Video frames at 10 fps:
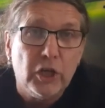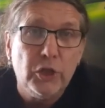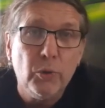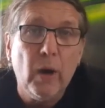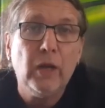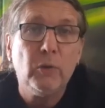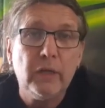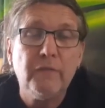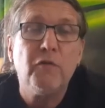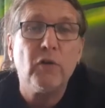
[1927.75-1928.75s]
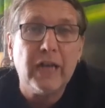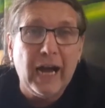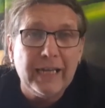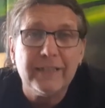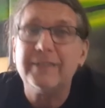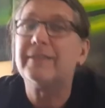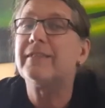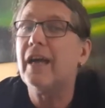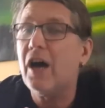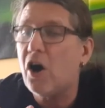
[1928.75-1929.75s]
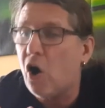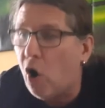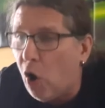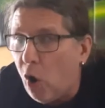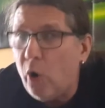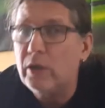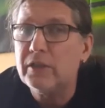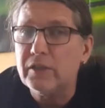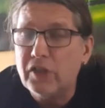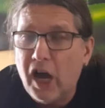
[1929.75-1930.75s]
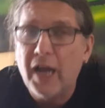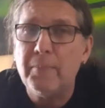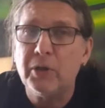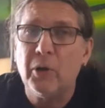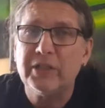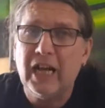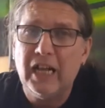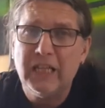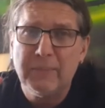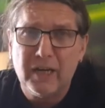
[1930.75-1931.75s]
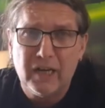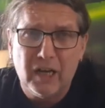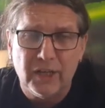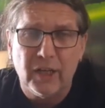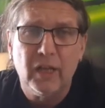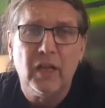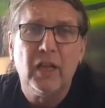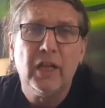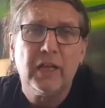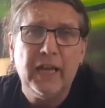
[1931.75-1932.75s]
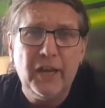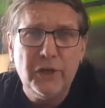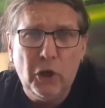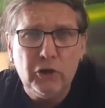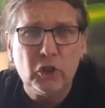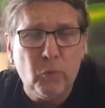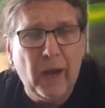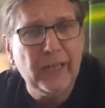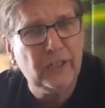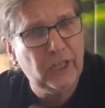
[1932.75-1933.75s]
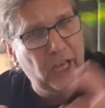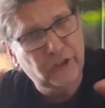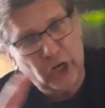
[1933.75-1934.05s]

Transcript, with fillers: You are looking for guidance all the time because Aldebaran cannot quite catch